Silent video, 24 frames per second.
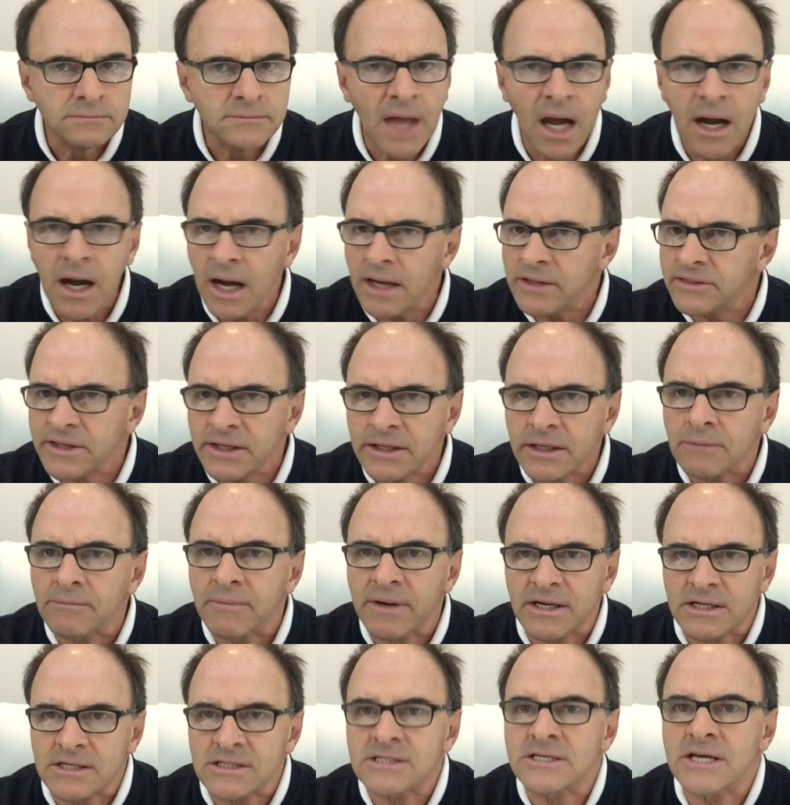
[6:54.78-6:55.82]
I think it
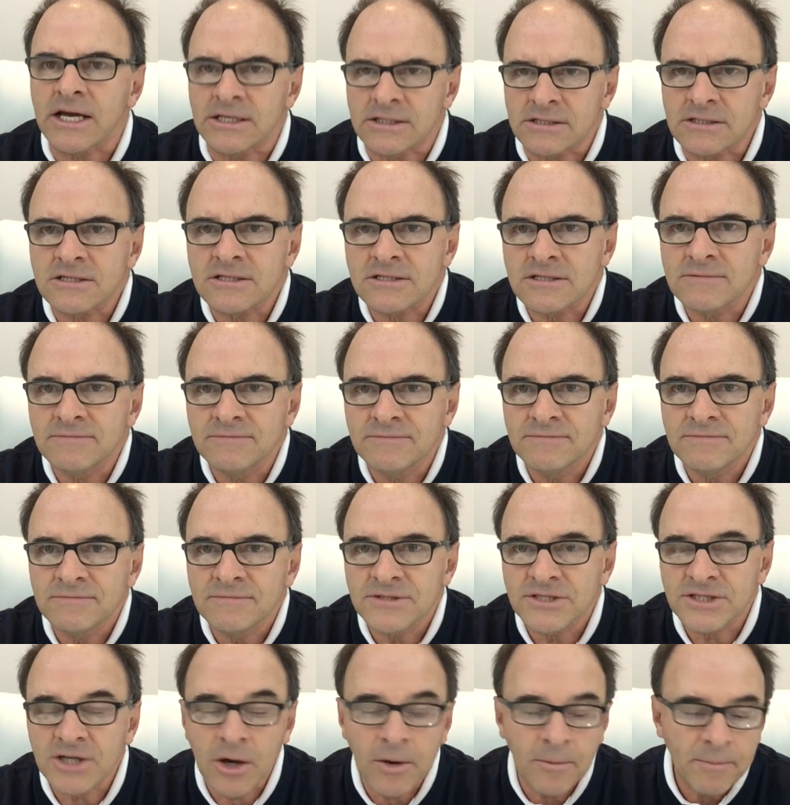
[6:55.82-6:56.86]
makes sense.
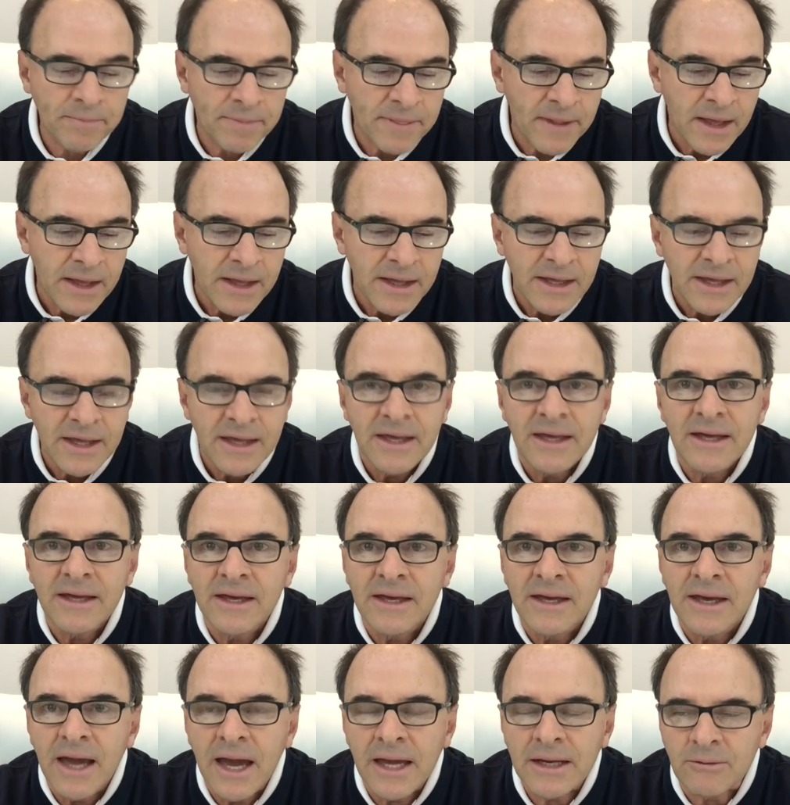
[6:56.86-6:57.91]
So
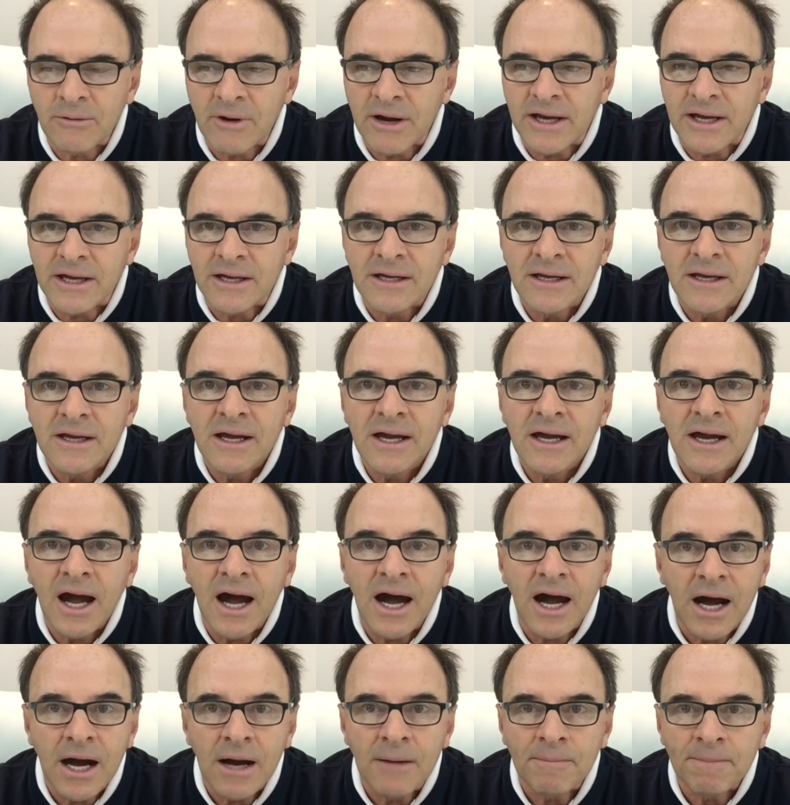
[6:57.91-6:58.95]
anyway,
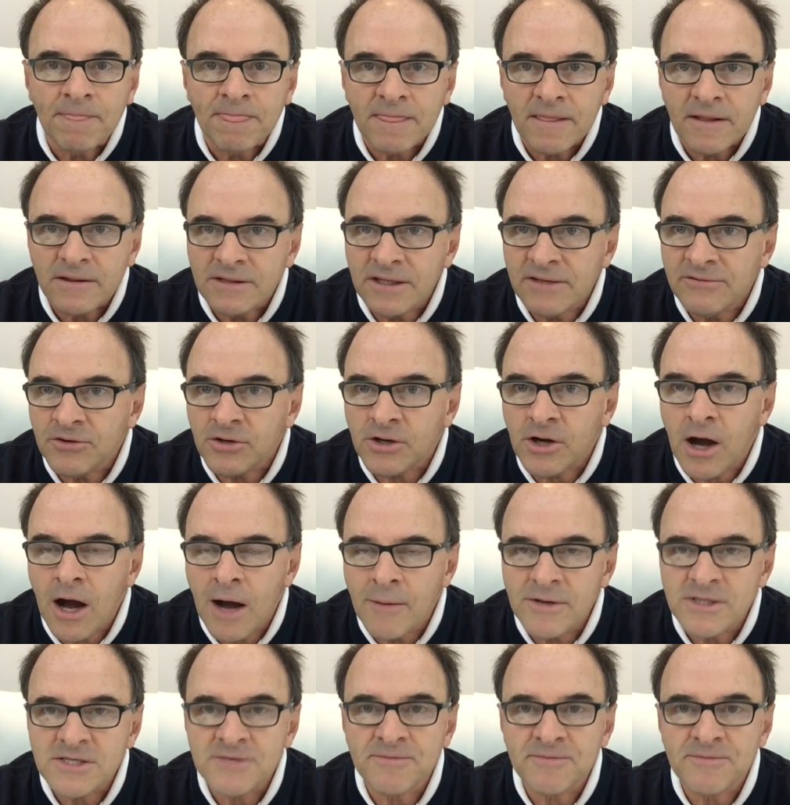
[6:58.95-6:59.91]
leave your comments